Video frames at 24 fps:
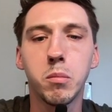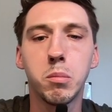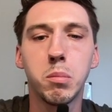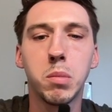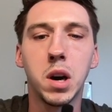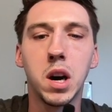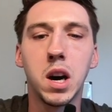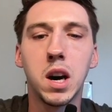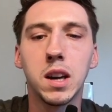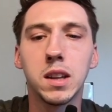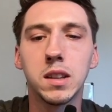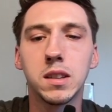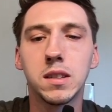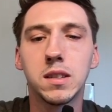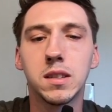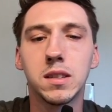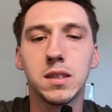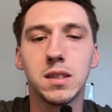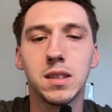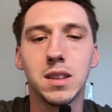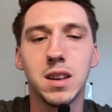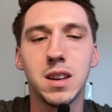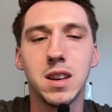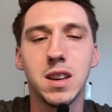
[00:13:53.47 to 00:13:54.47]

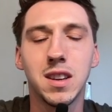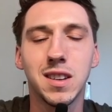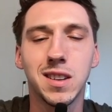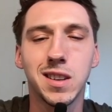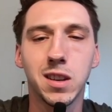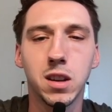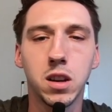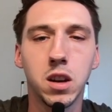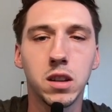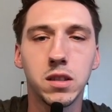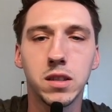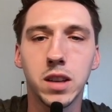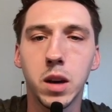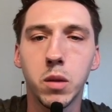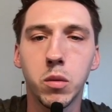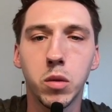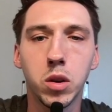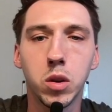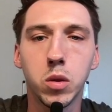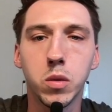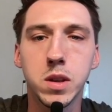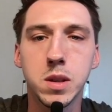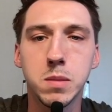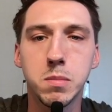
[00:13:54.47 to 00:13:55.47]
but Konate
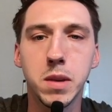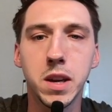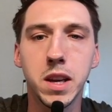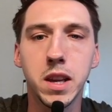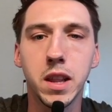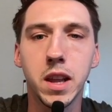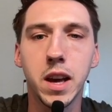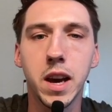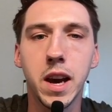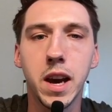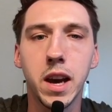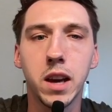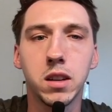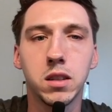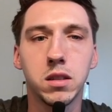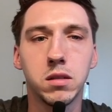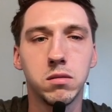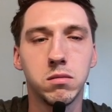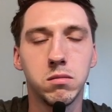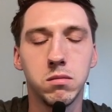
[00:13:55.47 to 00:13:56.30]
will always be there